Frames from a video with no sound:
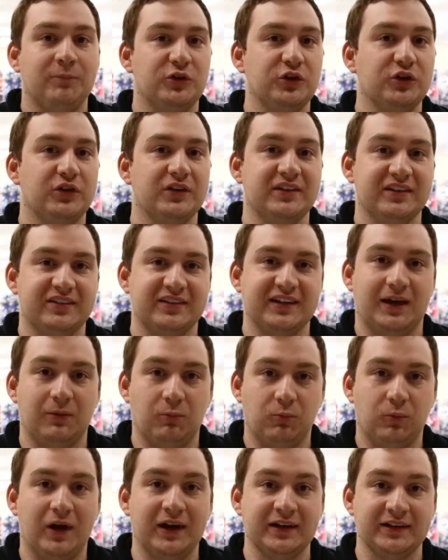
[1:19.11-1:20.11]
you can
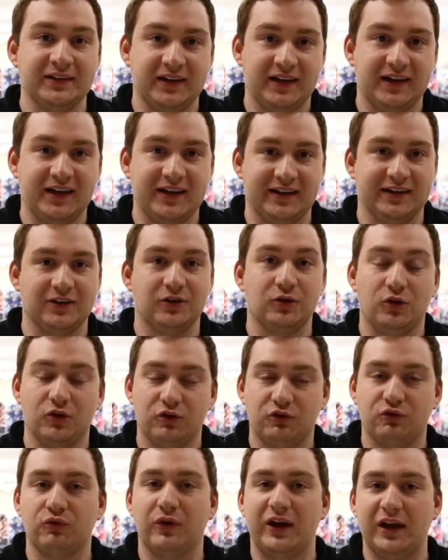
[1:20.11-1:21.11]
discard one card and call
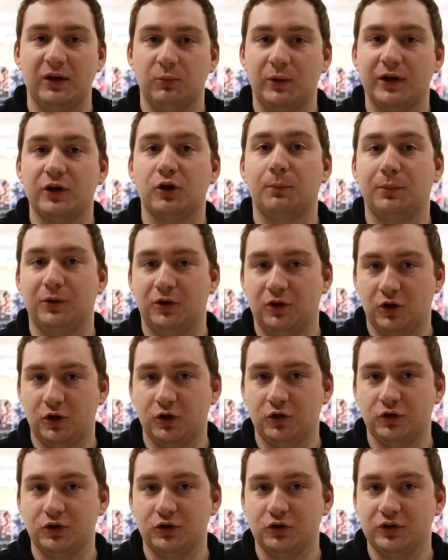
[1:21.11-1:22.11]
a grade 1 or
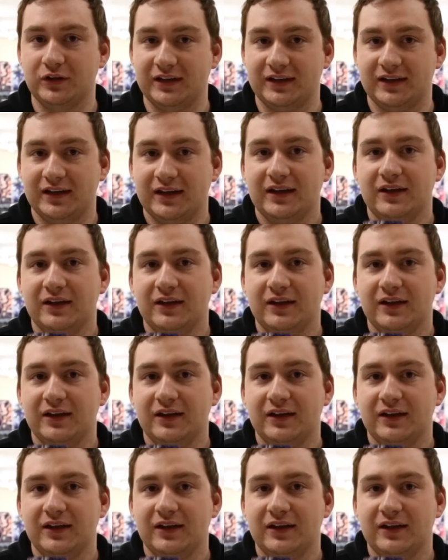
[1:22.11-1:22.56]
below unit.